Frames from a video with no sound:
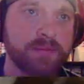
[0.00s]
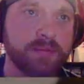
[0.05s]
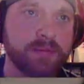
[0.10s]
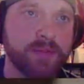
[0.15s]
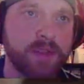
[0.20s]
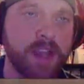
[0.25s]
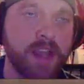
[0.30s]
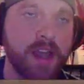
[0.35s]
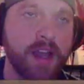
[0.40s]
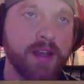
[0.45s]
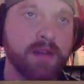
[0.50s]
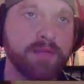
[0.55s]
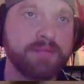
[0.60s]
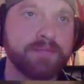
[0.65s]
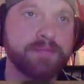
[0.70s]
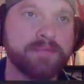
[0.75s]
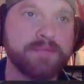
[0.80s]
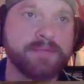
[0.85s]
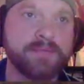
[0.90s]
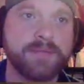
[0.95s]
yeah,
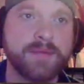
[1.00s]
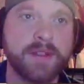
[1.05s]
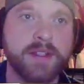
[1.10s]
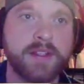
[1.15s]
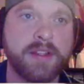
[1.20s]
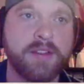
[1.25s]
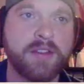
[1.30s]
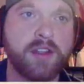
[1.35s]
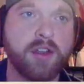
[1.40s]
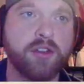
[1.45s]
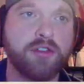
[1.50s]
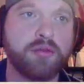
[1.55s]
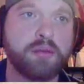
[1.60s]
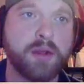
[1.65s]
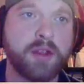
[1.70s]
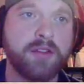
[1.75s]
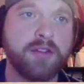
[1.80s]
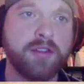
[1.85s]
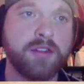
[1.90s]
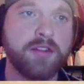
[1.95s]

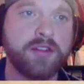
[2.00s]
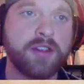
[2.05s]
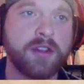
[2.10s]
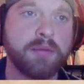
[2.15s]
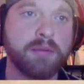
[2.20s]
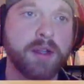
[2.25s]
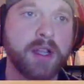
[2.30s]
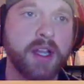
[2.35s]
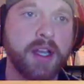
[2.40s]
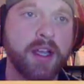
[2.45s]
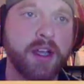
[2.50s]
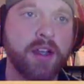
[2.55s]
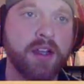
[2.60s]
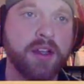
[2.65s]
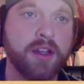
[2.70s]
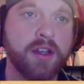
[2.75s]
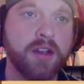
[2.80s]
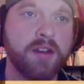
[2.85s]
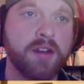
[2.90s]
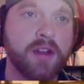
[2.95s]
Ghostbusters seemed like a
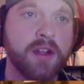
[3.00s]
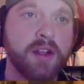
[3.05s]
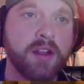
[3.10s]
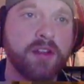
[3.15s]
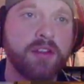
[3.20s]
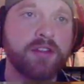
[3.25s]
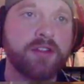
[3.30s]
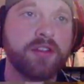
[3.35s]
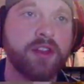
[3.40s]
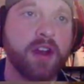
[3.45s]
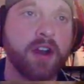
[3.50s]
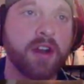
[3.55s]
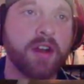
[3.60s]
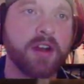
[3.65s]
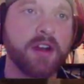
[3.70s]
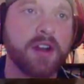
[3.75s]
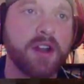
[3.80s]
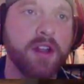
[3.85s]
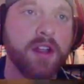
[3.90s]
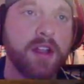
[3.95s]
good
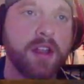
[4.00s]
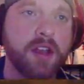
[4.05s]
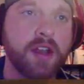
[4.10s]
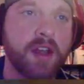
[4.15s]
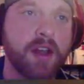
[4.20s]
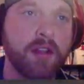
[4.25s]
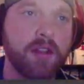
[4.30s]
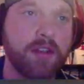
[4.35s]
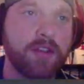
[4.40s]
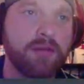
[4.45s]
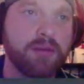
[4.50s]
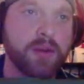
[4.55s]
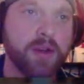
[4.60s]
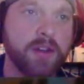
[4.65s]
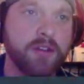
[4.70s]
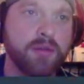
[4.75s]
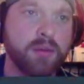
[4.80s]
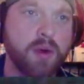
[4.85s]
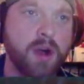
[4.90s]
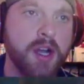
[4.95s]
starter. Now this one
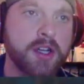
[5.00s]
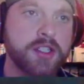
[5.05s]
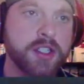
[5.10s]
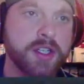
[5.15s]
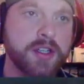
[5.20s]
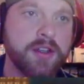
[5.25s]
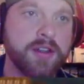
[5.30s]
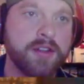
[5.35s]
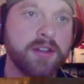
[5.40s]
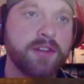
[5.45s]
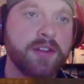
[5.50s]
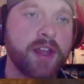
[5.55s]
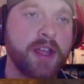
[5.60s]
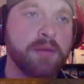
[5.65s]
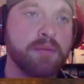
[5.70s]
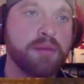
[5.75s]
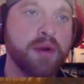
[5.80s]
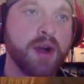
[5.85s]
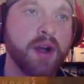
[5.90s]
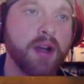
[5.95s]
is Washington
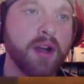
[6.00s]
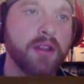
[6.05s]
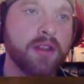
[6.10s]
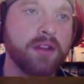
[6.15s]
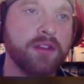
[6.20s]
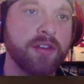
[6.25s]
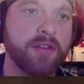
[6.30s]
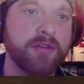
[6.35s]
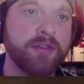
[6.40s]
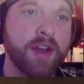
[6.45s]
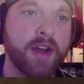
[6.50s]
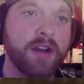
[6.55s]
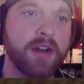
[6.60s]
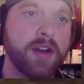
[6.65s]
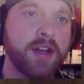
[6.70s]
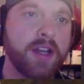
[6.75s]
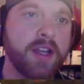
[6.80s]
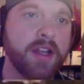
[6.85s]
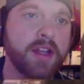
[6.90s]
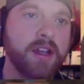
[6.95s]
State Park. There's a
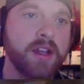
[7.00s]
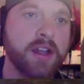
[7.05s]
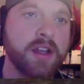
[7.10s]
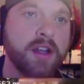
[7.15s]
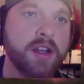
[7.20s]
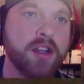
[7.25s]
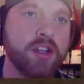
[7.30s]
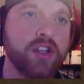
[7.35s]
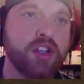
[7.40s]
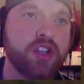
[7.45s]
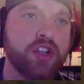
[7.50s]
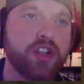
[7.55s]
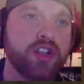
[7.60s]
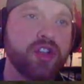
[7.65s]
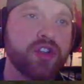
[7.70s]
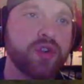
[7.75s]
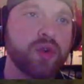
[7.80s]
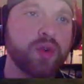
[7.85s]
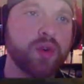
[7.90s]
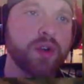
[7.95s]
very
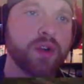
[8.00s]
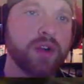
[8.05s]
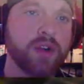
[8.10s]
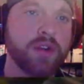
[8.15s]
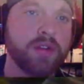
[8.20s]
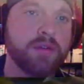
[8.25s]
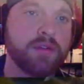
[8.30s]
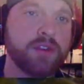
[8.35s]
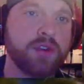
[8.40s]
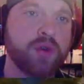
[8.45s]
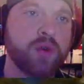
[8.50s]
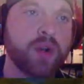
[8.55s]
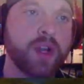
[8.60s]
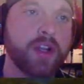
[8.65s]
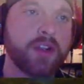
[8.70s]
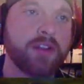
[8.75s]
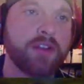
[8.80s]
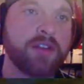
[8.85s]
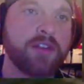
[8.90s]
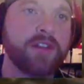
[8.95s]
short,
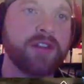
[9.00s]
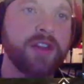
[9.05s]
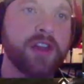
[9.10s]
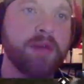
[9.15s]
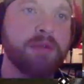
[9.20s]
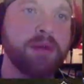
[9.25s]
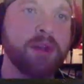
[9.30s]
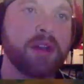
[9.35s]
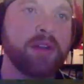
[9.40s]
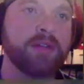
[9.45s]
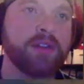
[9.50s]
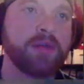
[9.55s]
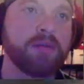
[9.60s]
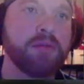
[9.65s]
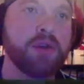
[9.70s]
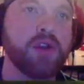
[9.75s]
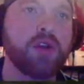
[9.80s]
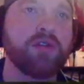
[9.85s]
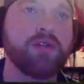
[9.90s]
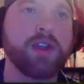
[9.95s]
quick snippet of the
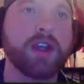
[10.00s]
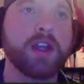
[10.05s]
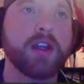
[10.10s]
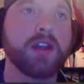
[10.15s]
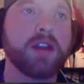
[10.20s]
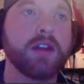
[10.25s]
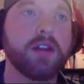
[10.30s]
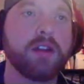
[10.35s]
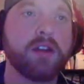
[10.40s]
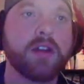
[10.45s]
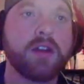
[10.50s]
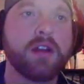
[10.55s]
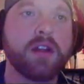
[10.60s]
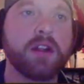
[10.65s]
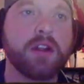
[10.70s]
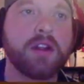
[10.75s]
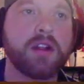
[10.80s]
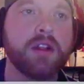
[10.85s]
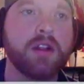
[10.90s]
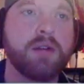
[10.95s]
movie,
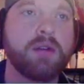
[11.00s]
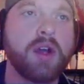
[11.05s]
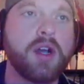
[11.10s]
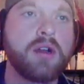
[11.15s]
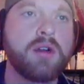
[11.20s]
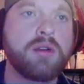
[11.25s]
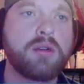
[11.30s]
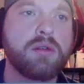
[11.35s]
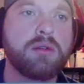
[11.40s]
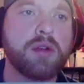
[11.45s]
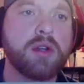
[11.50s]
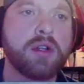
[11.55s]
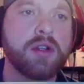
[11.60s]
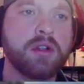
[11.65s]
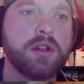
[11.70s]
whoa,